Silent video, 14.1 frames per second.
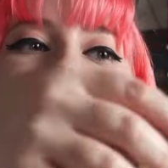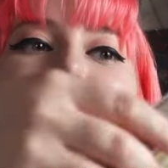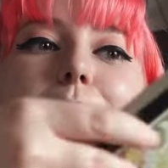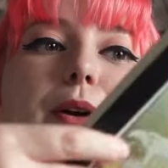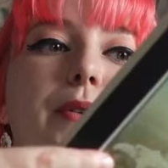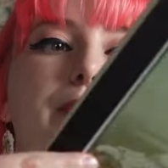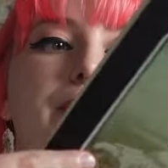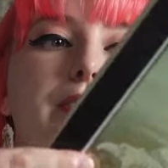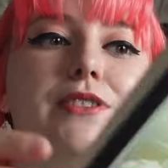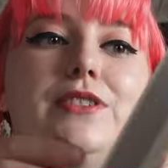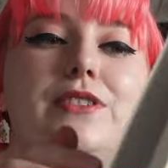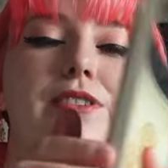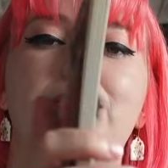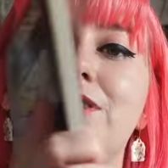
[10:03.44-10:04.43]

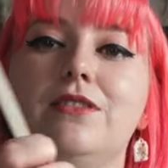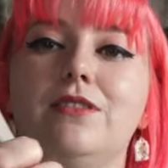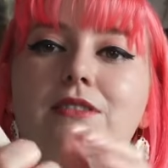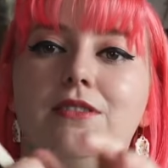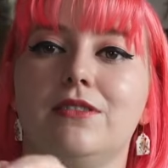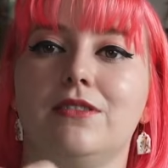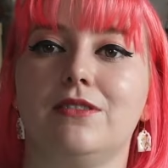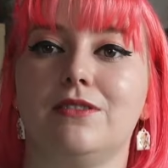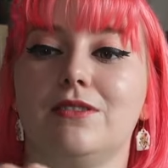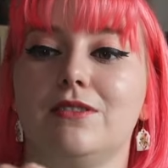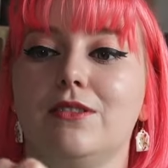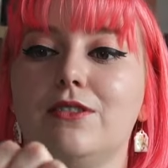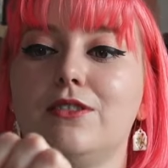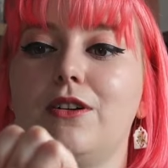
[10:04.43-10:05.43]
posters.
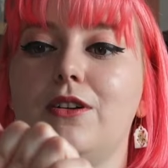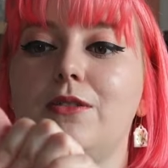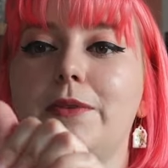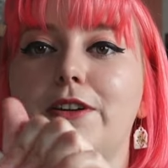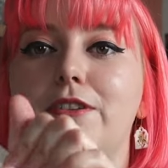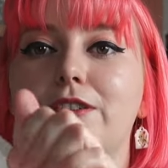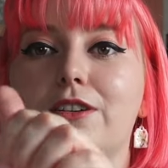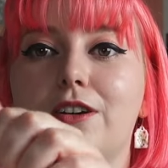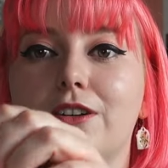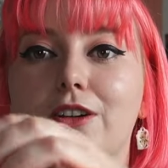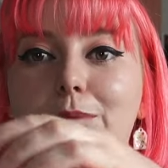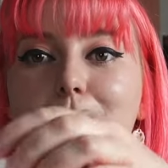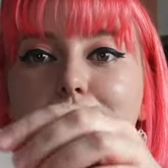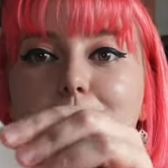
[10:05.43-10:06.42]
Oh my god, I can't
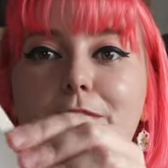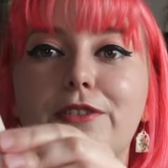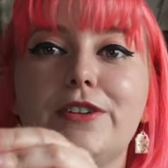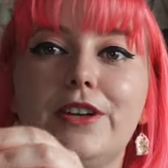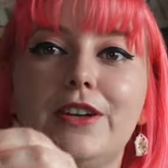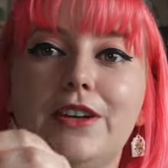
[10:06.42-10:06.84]
open a book.